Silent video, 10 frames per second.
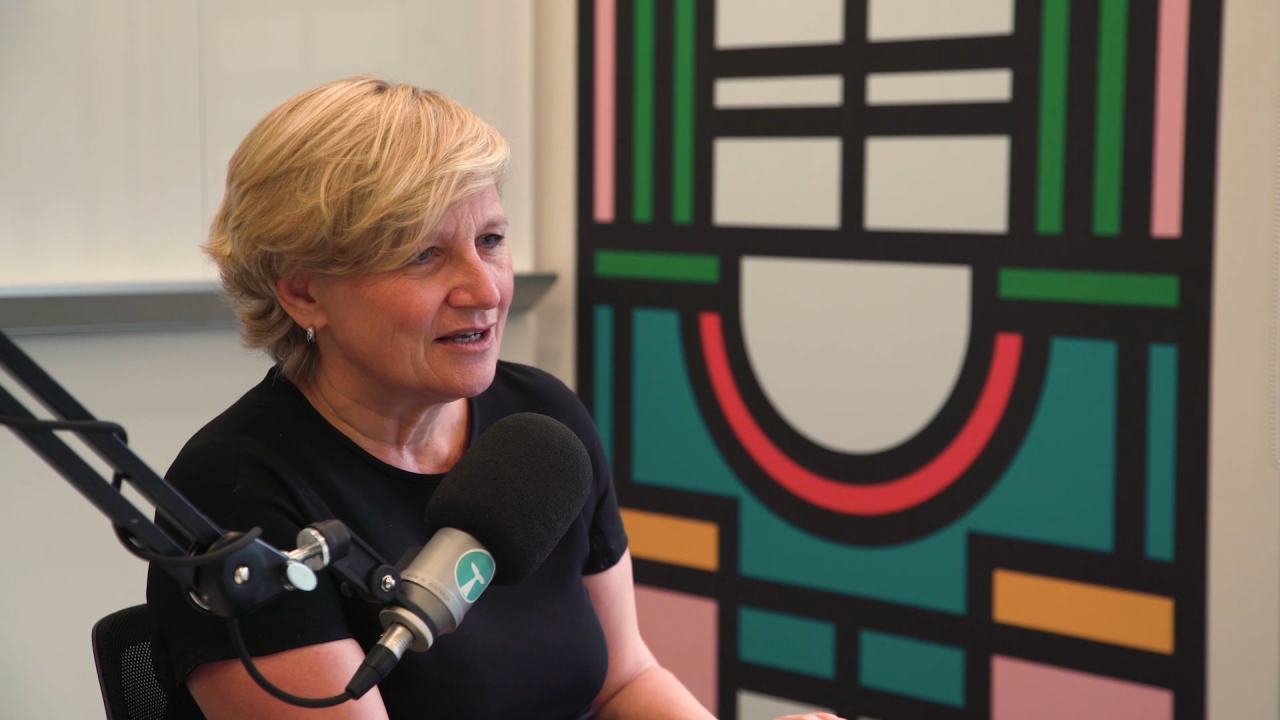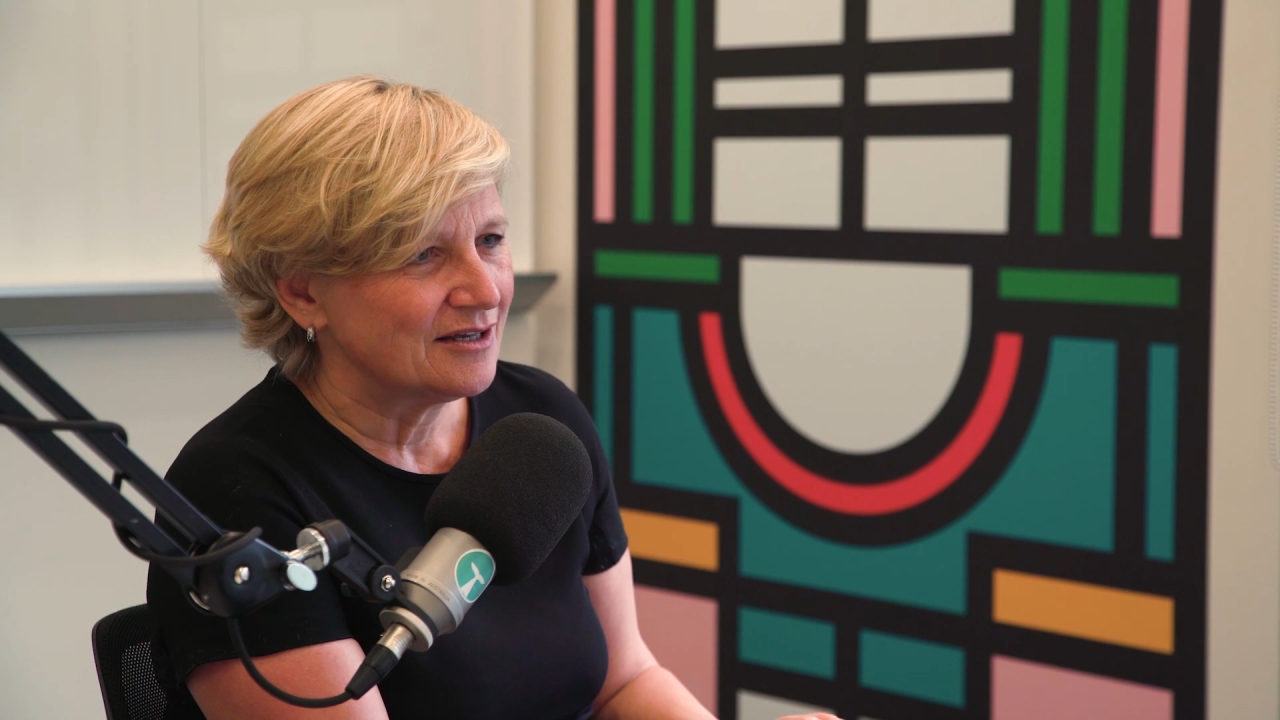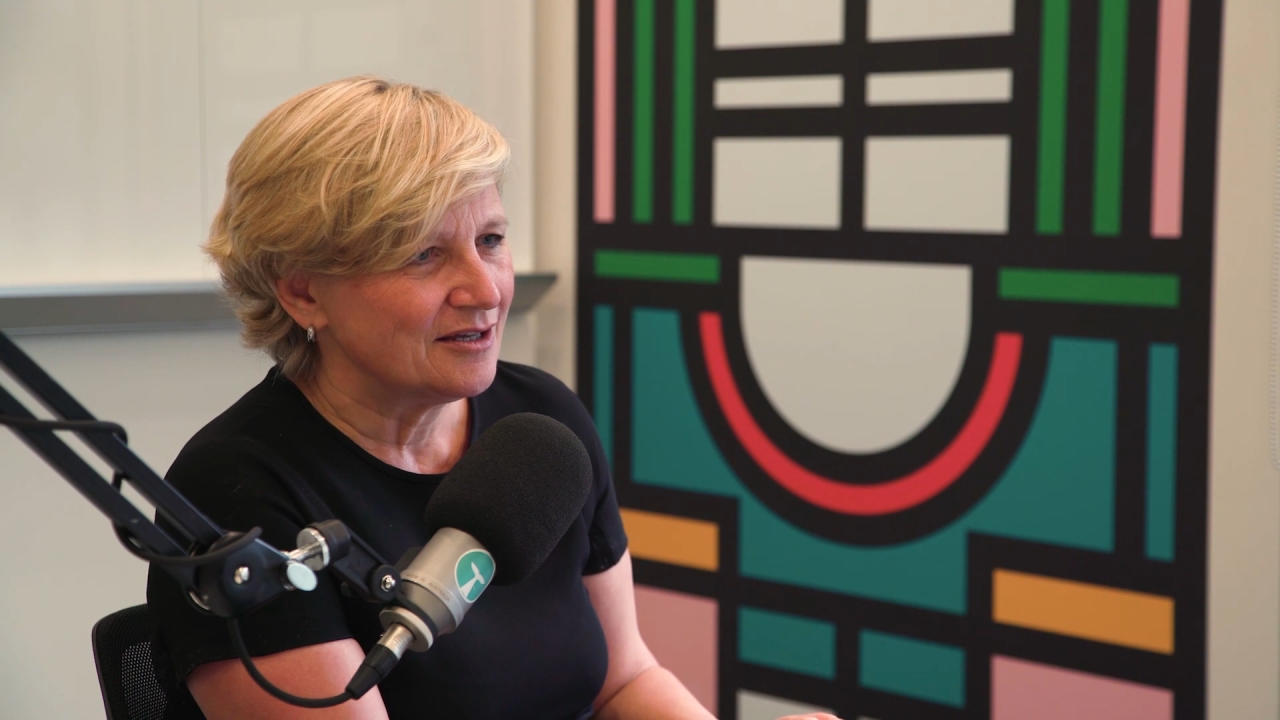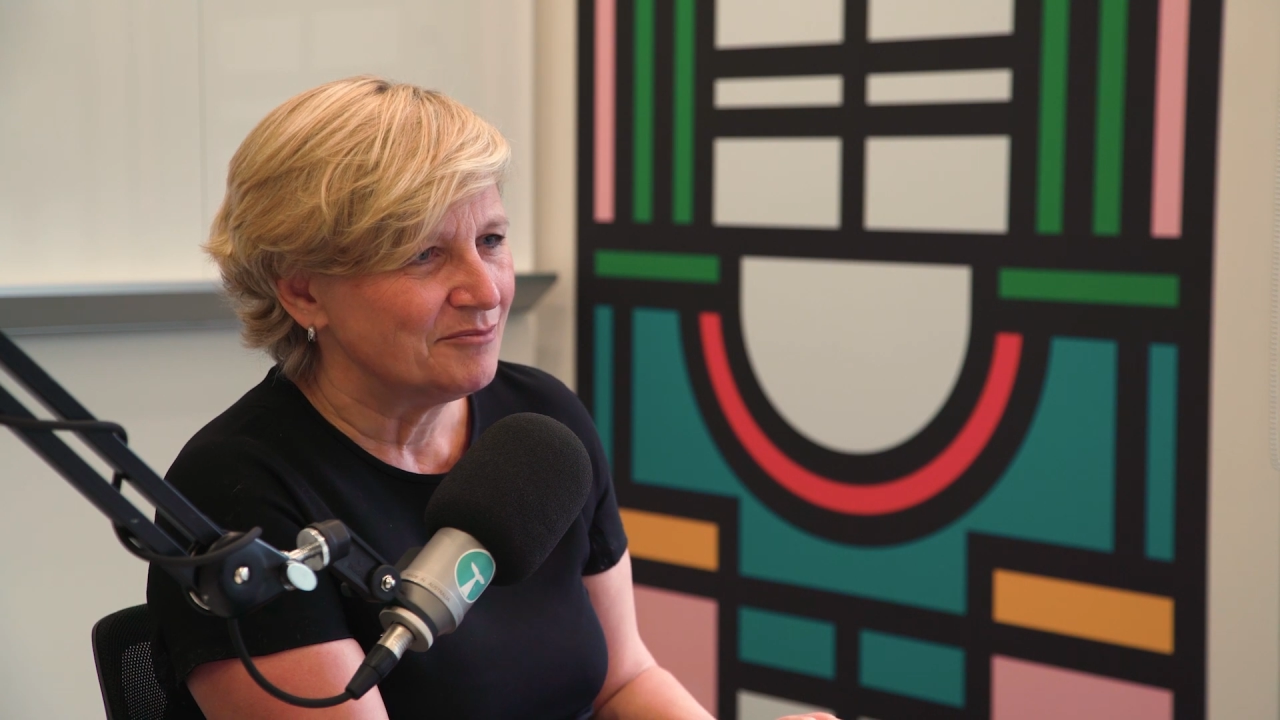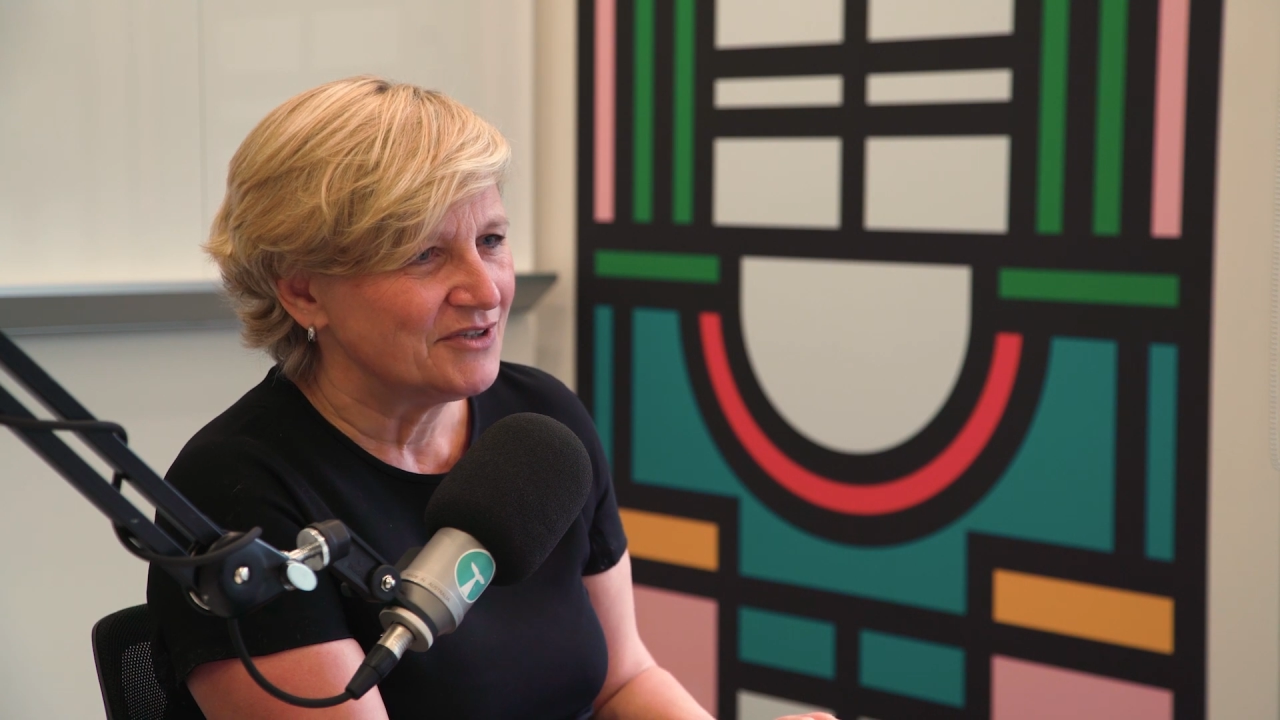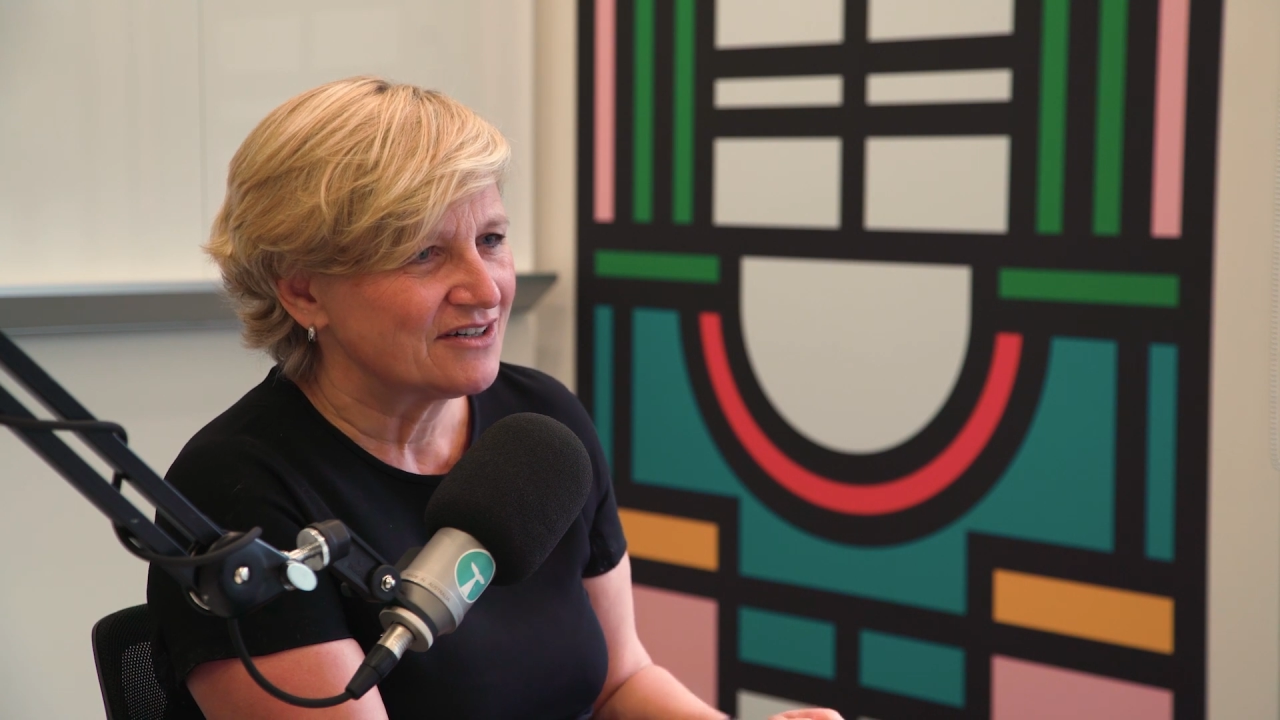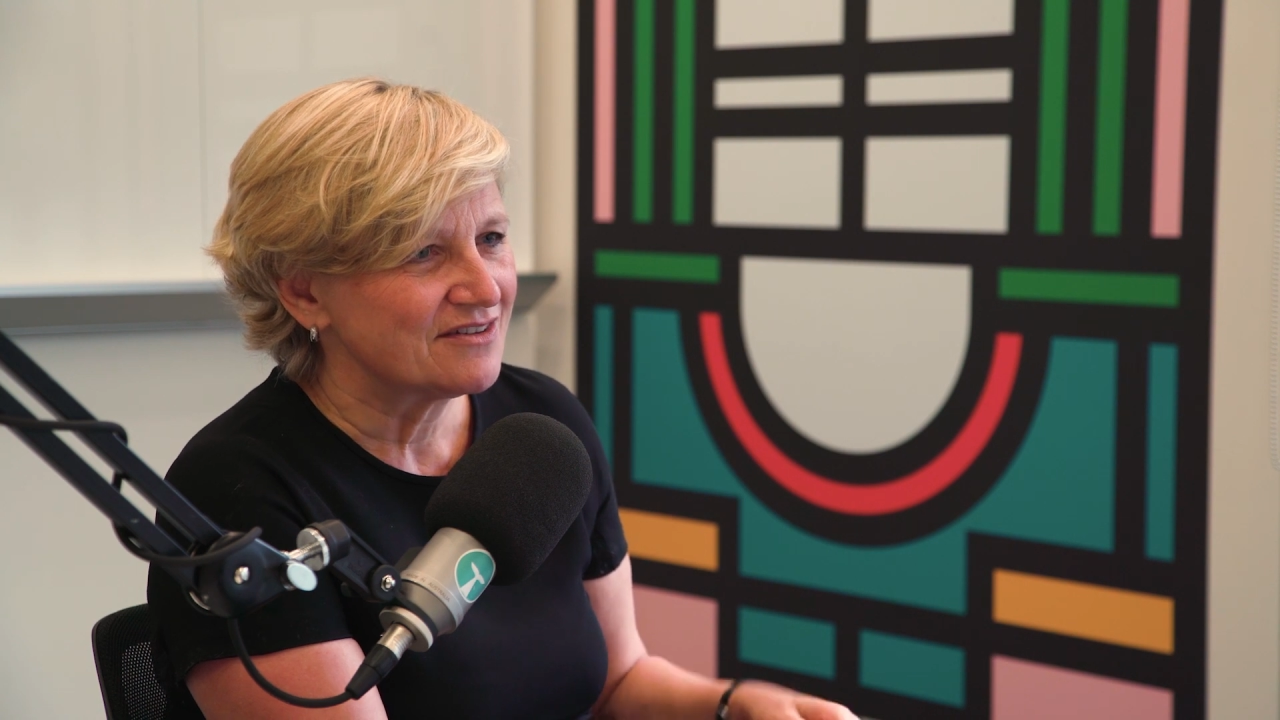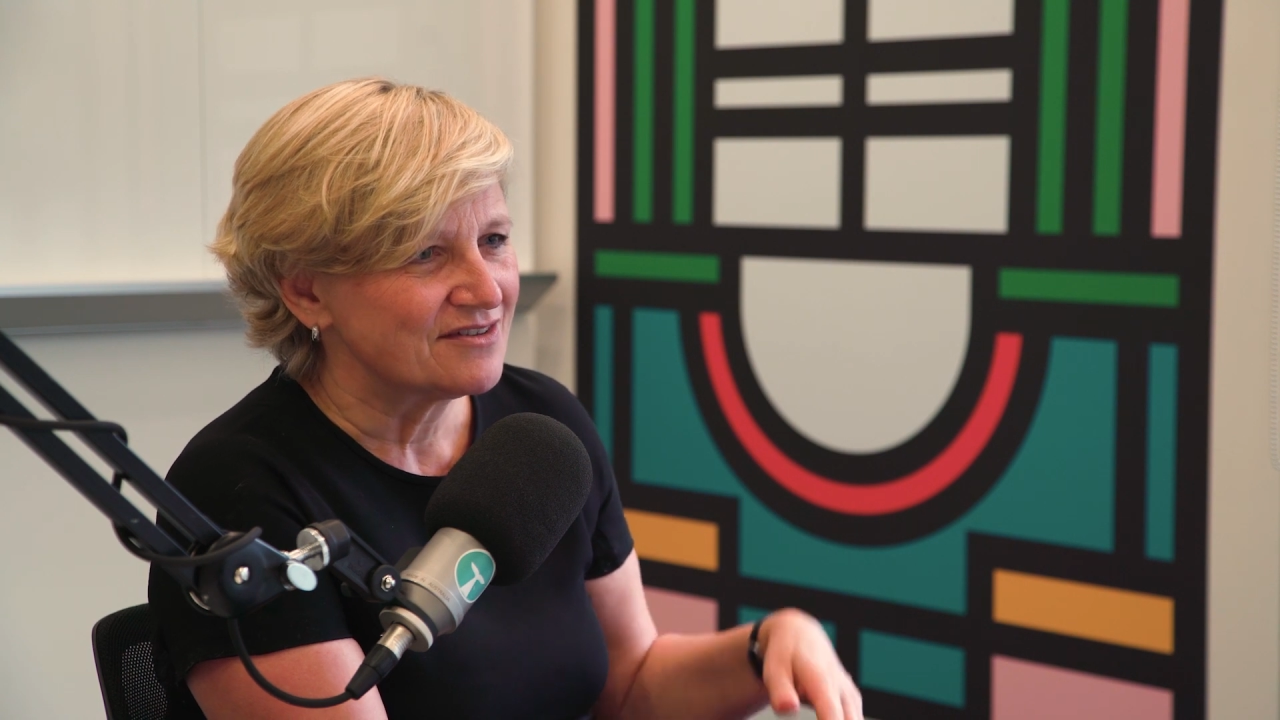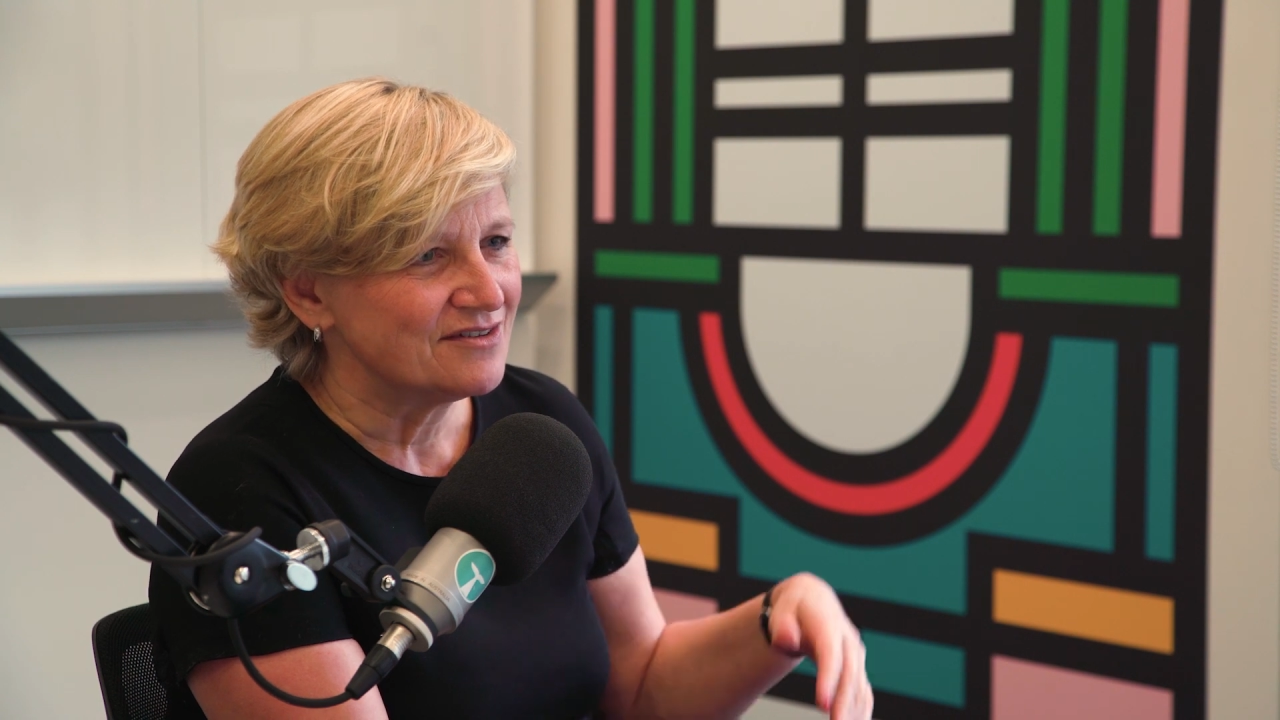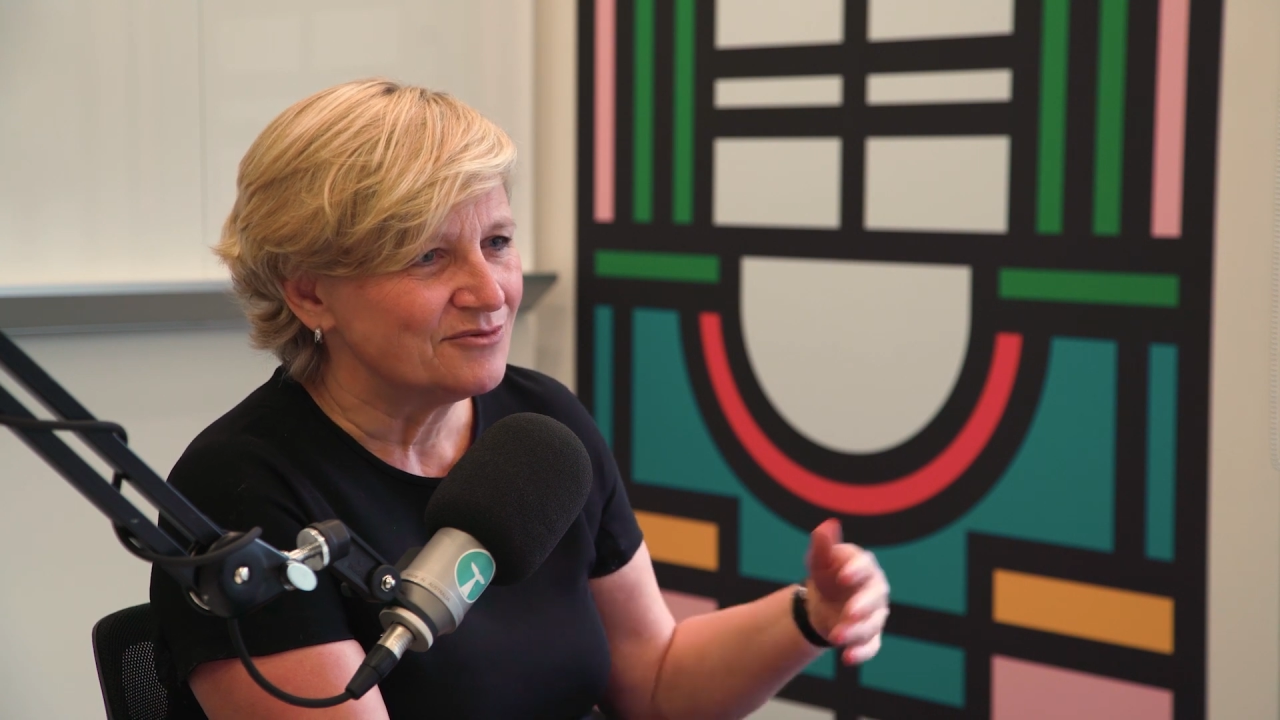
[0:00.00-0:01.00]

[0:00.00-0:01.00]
I'm neither